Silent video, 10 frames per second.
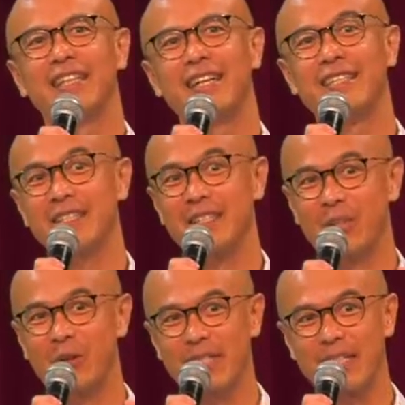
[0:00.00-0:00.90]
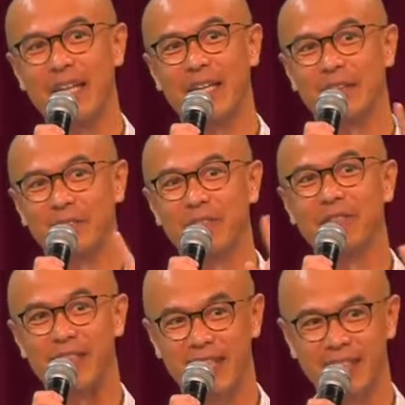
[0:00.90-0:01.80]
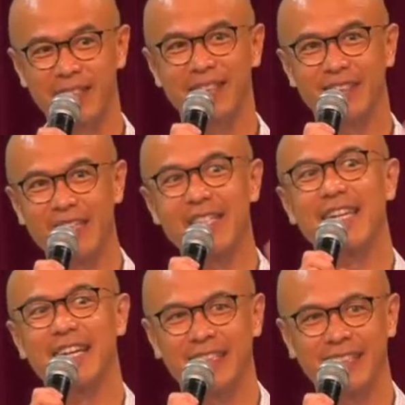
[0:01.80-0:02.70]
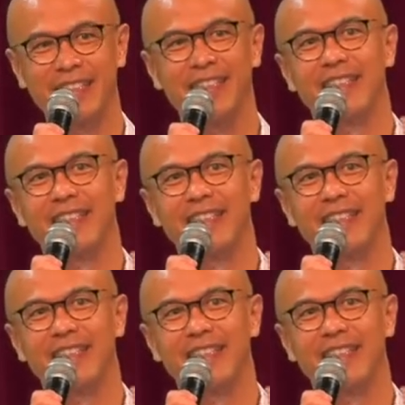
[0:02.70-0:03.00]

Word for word: Hansi is always ahead of yeah the next line,